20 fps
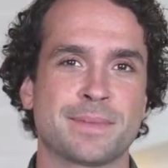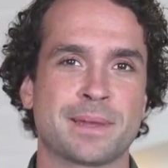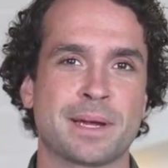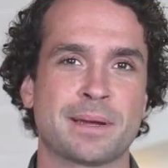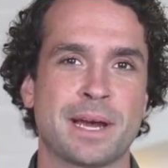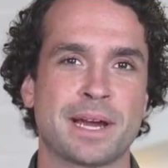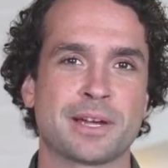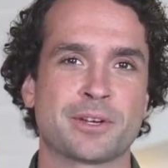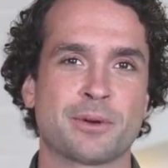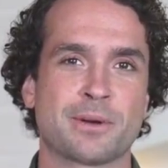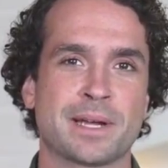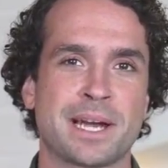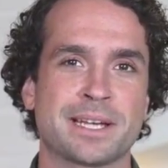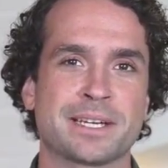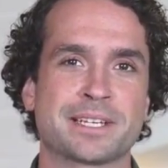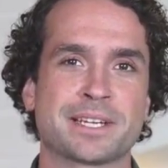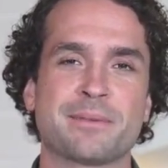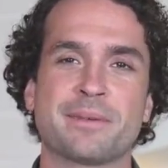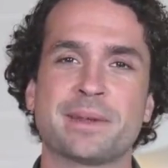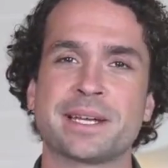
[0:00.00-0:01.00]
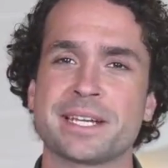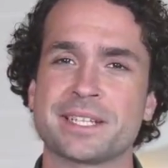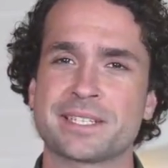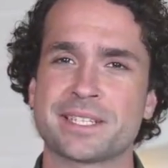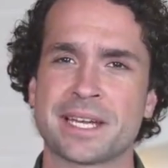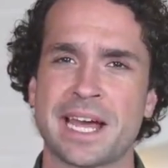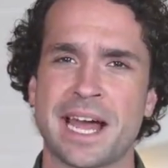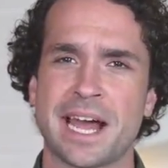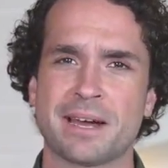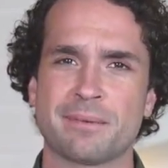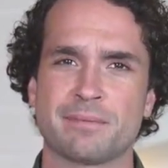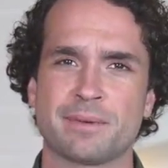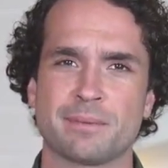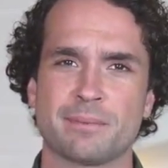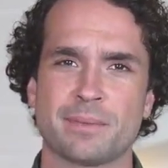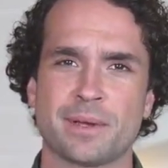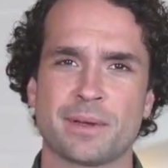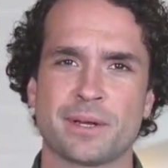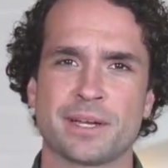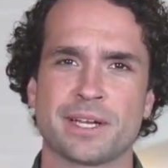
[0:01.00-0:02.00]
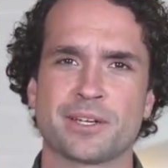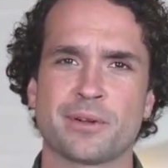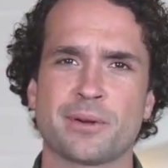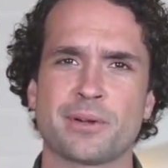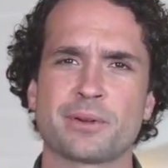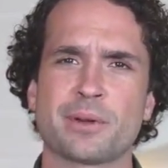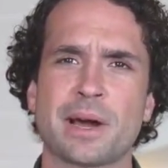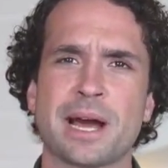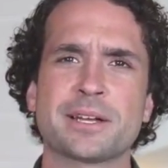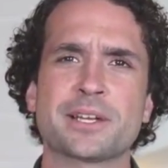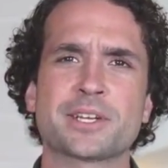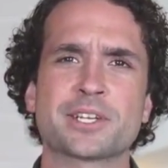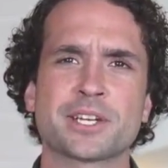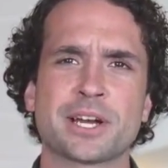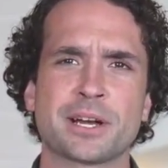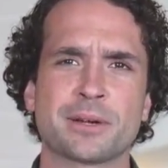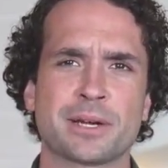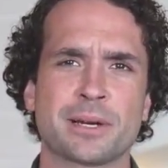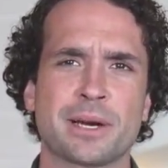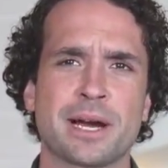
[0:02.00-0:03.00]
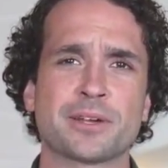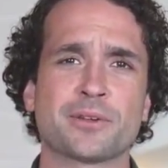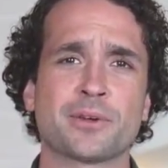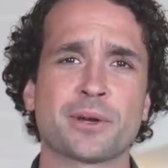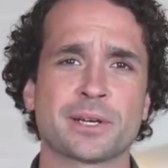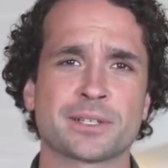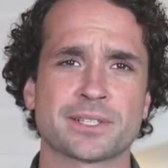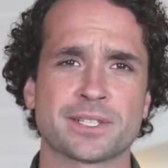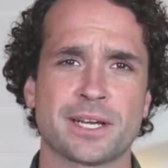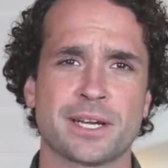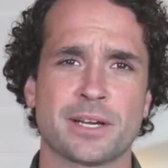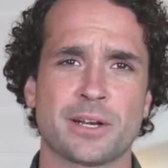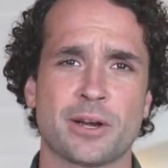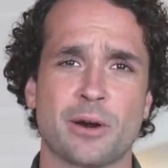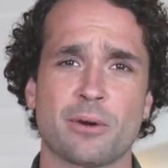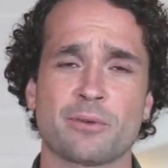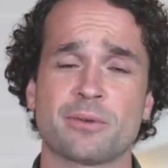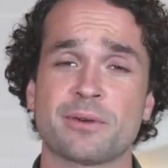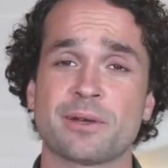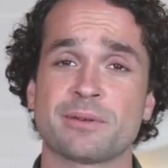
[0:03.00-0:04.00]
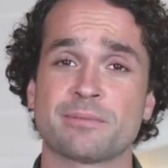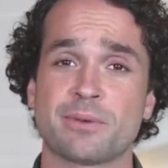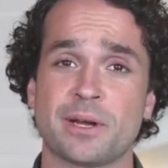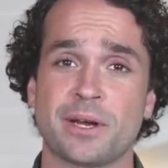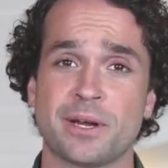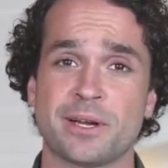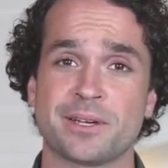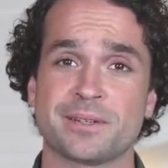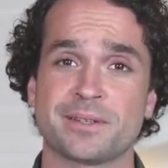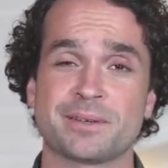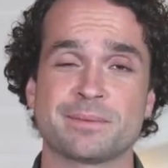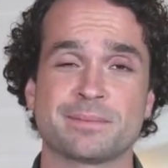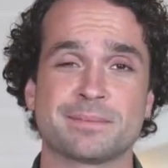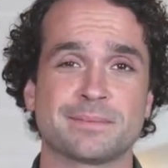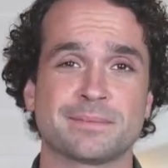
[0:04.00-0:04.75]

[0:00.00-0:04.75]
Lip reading: Electronegativity is an atom's ability to attract shared electrons in a covalent bond.